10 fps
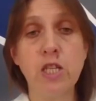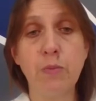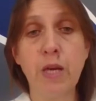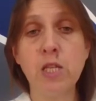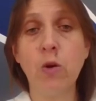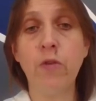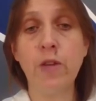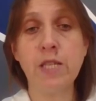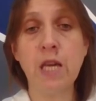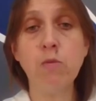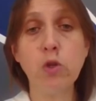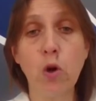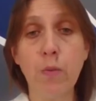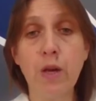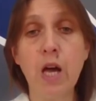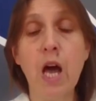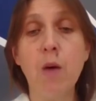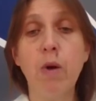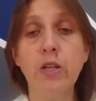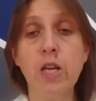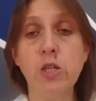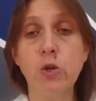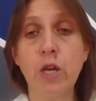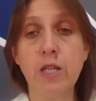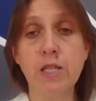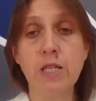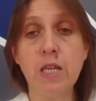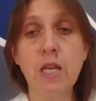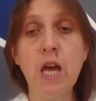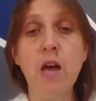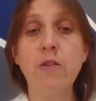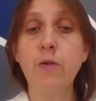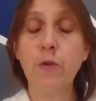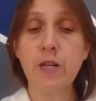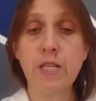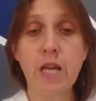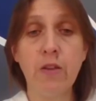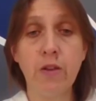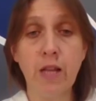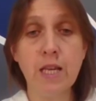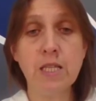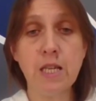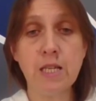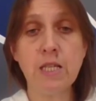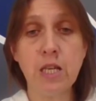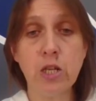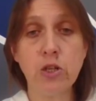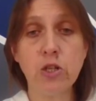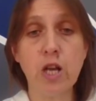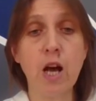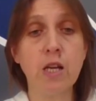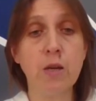is based on the same topic, but as you can see, the first and the last test stages are